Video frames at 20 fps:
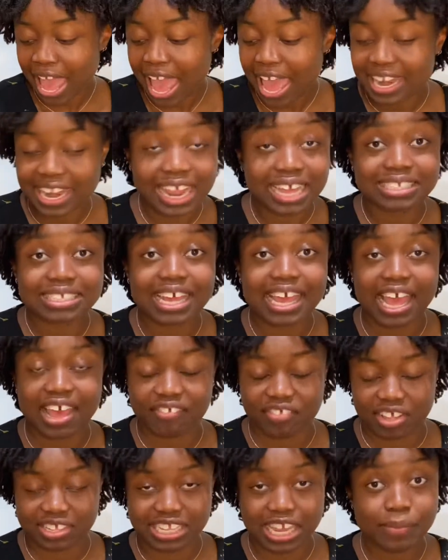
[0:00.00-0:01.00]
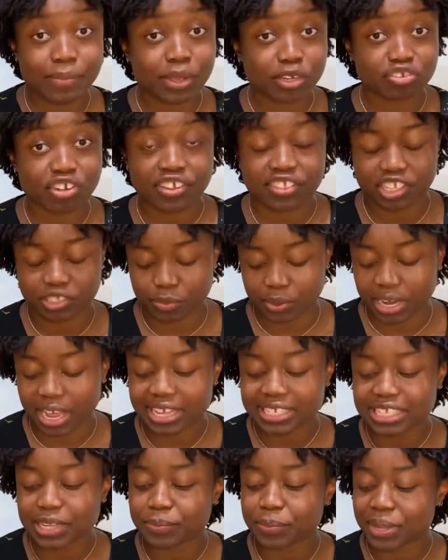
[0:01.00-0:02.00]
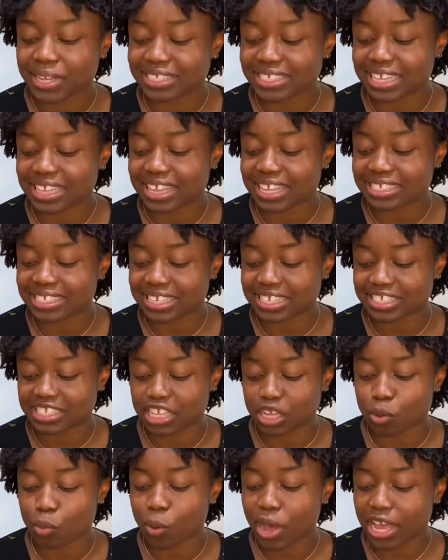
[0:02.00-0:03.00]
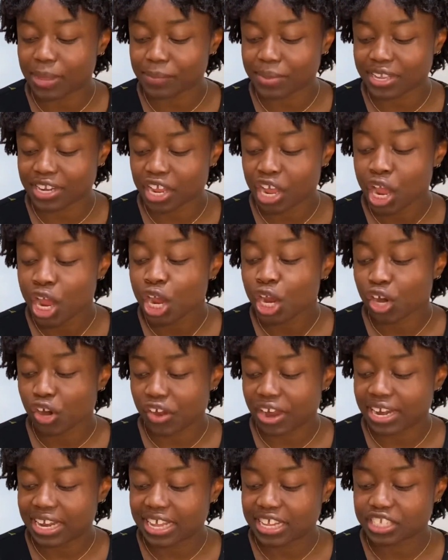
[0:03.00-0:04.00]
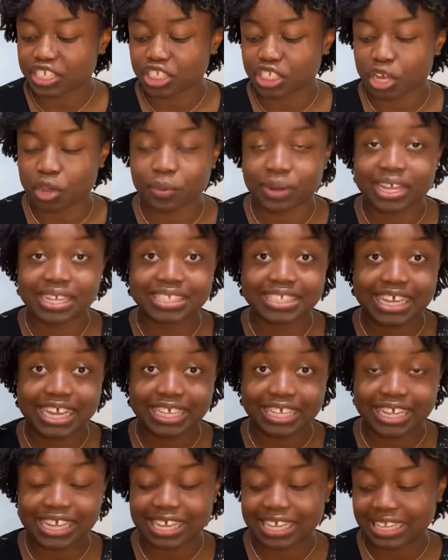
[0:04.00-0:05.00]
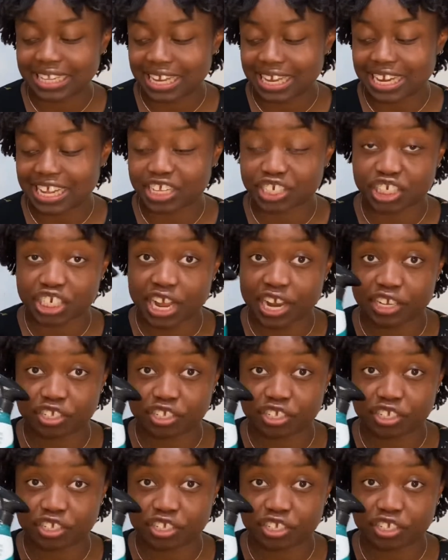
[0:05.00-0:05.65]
Next, I have this. I haven't tried this one yet, but this is the Wyman Granite and Stone Daily Clean and Shine.